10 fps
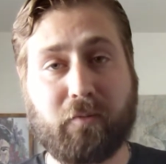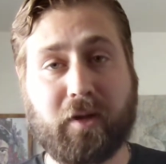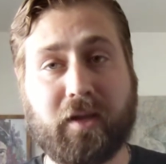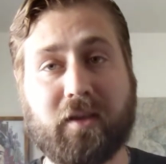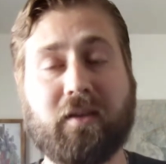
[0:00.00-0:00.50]

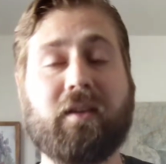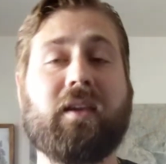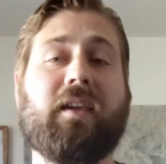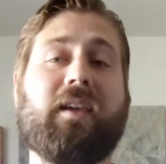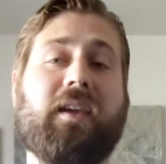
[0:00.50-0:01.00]
week,
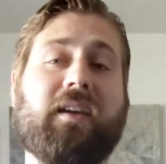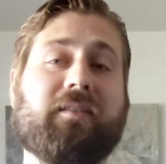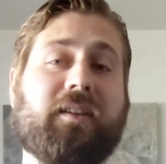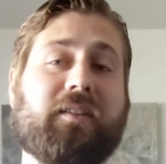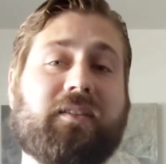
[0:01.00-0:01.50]

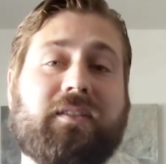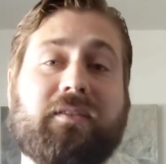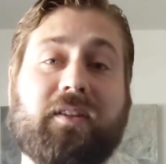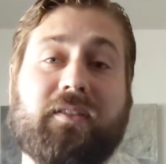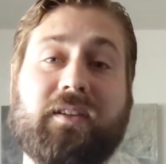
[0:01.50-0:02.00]
and let's
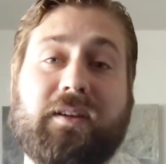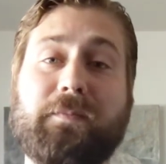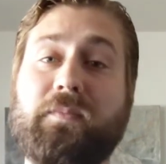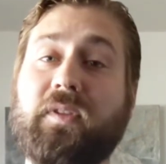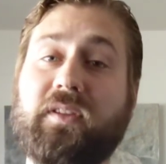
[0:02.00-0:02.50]

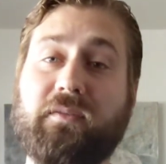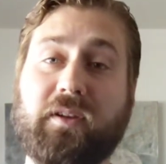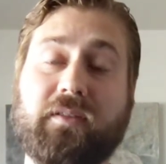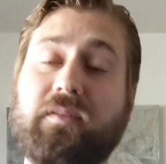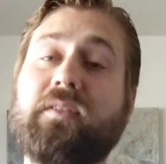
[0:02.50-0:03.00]

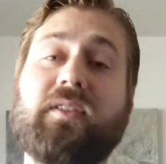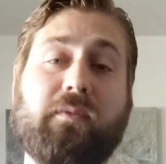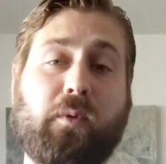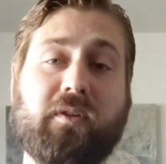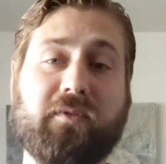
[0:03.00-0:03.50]
have a
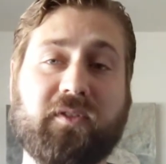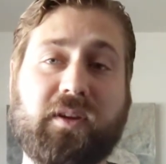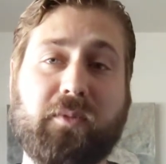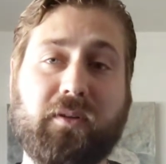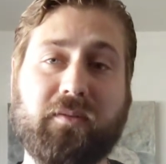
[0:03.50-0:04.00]
wonderful
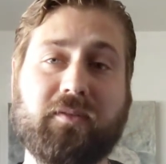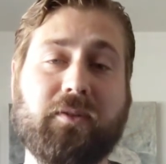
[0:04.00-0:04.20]
summer